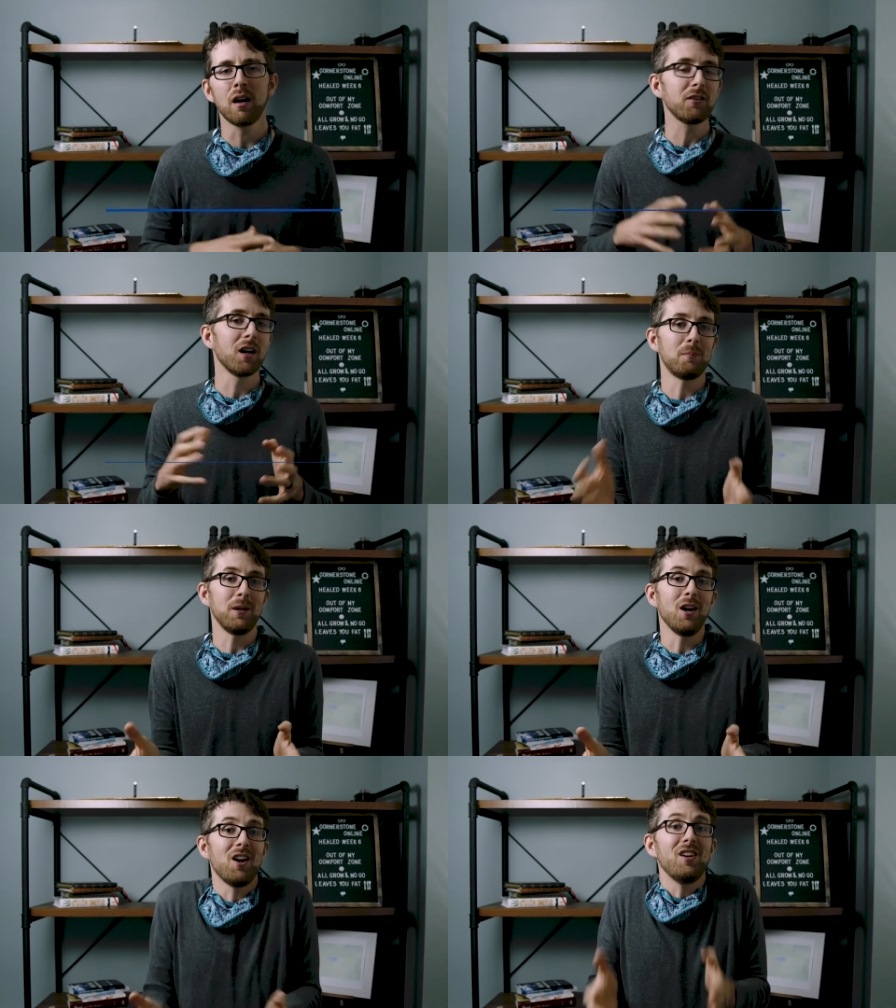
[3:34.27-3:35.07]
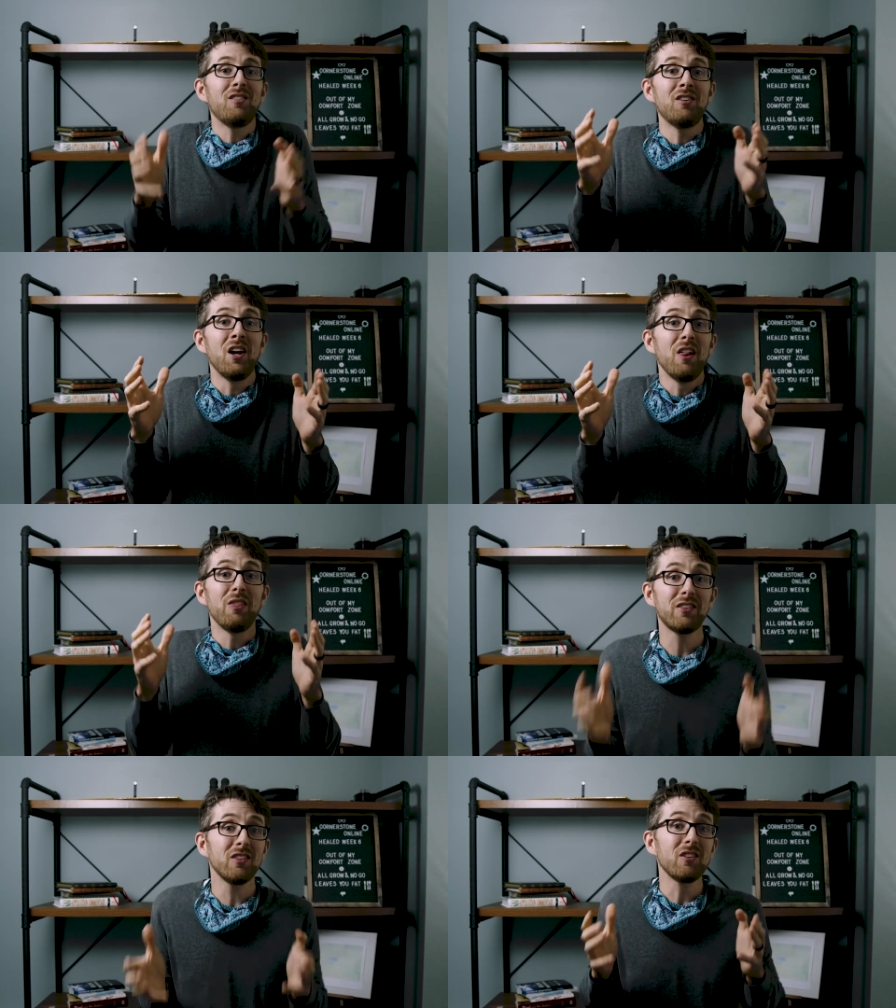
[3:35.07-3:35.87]
I've got to be honest,
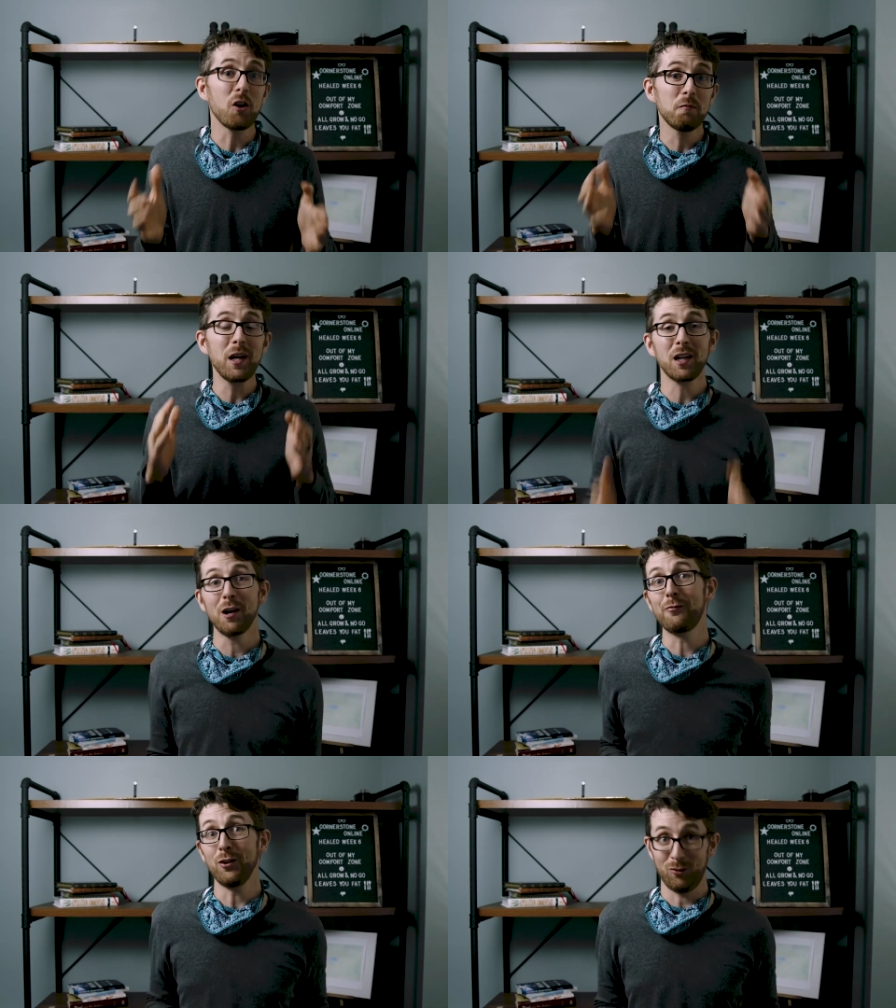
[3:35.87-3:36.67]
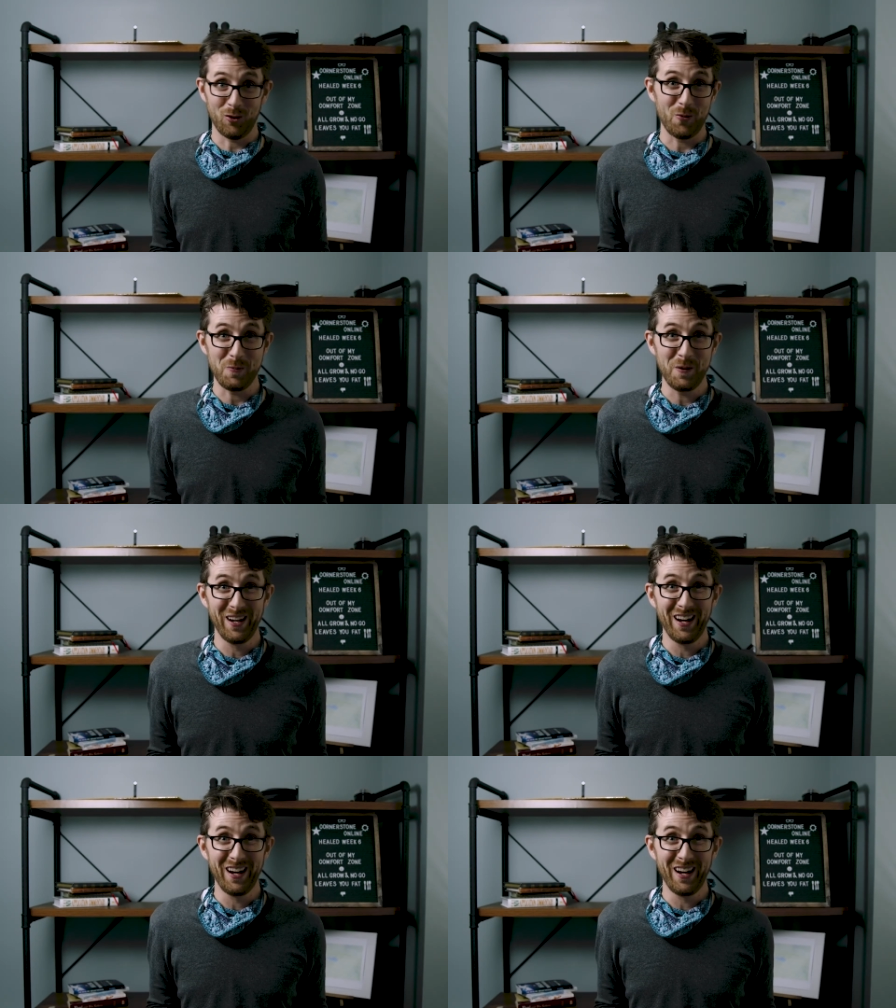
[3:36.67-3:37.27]
this is out of my comfort zone.